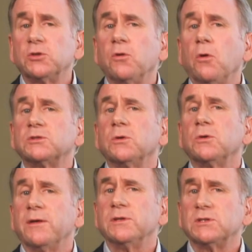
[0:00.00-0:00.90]
should also
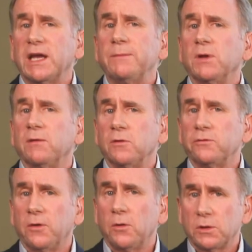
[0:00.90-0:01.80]
have the same level
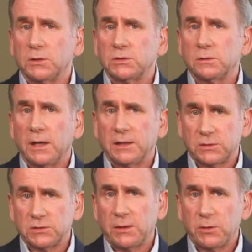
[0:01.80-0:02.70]
of focus
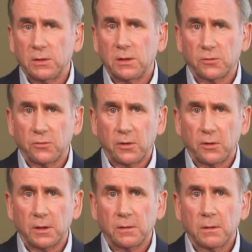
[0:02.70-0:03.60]
as the semiconductor
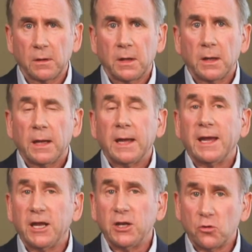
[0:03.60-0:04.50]
area.
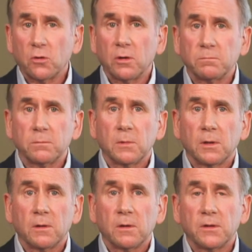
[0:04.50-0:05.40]
In Europe,
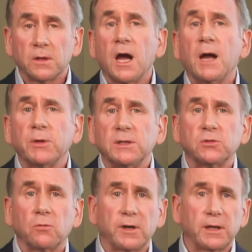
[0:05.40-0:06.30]
the competence
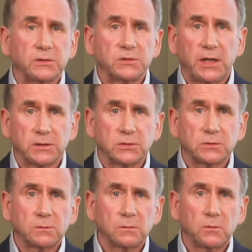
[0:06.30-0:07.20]
already
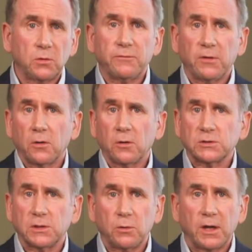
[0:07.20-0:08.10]
exists. You have
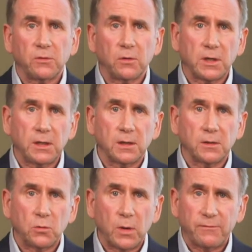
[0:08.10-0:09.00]
Ericsson, you have
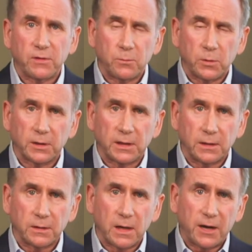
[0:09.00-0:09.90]
Nokia, you have the
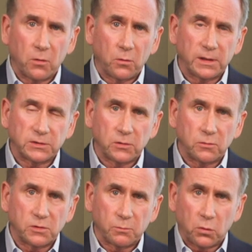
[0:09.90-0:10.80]
ability not only
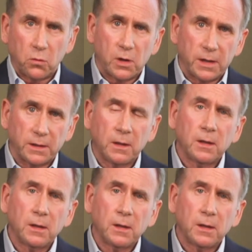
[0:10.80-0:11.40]
to deploy,